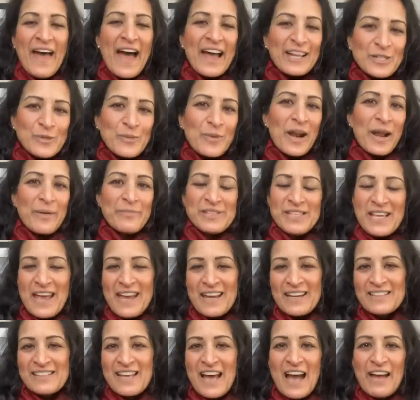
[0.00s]
That's what I'm
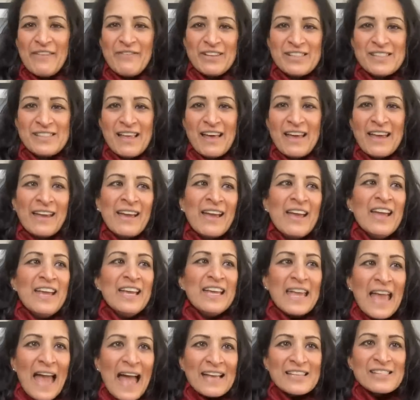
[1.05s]
saying, Tyvus.
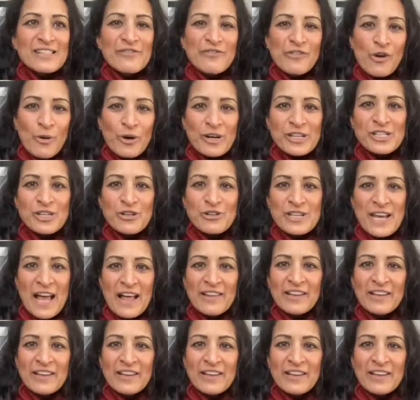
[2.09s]
Yes, of course, you're